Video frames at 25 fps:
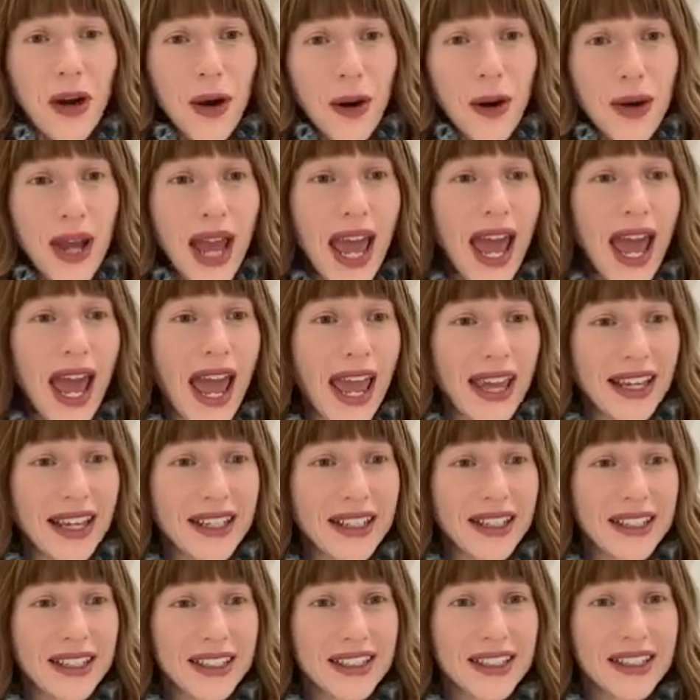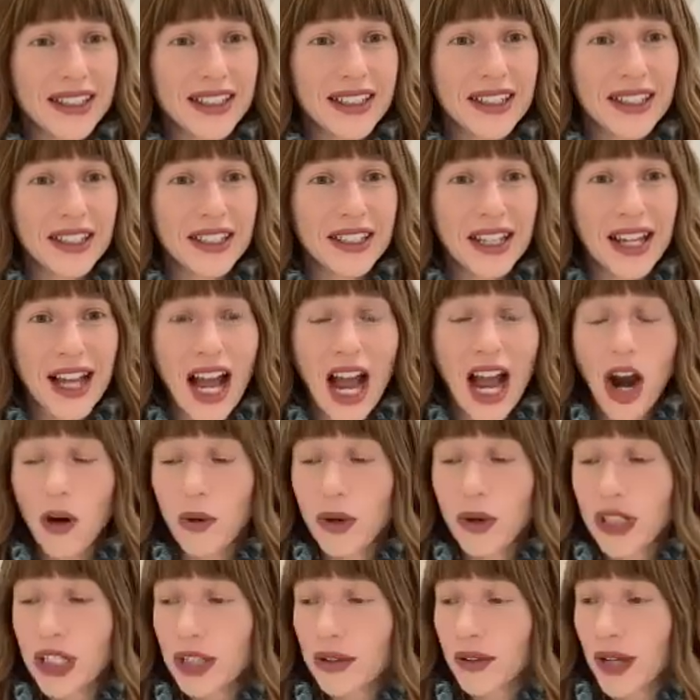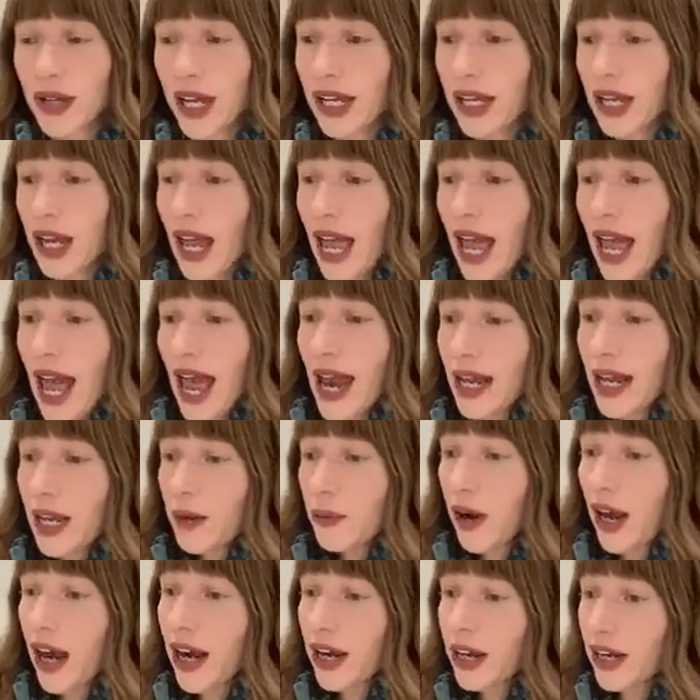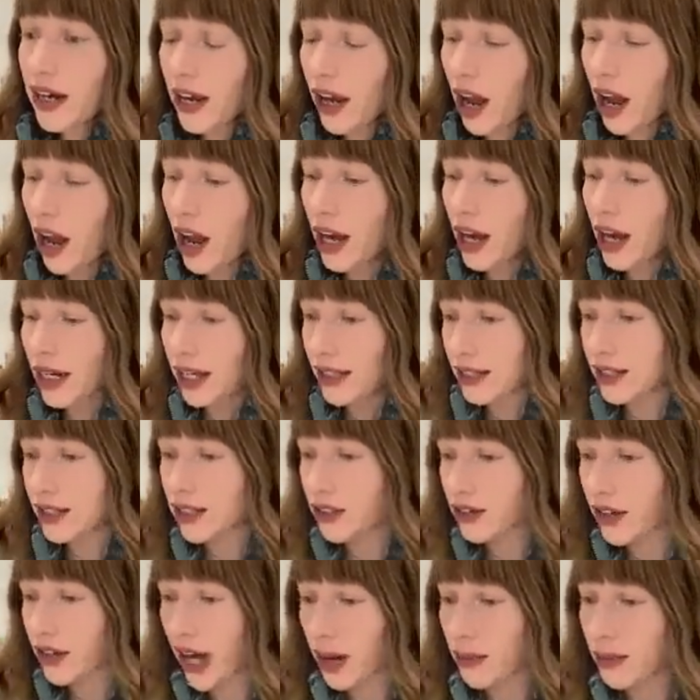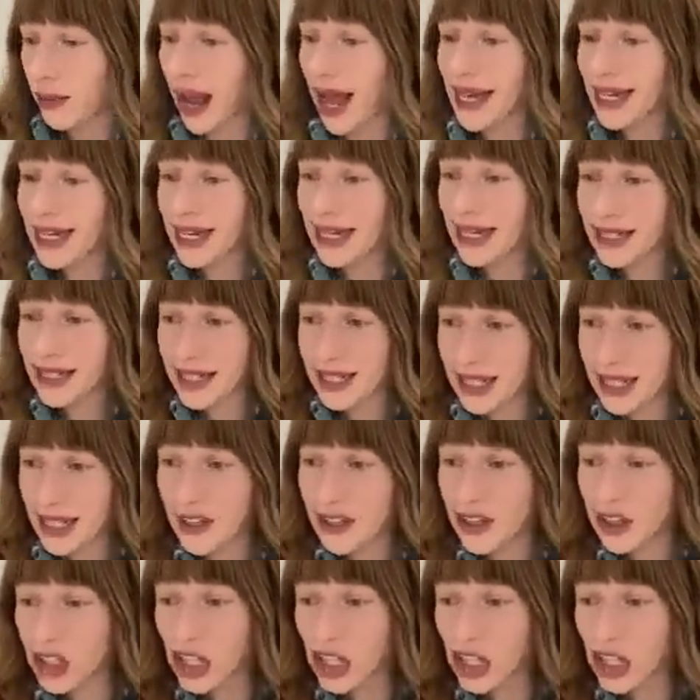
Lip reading: Okay, how are we doing? Anyone on Instagram, I can see the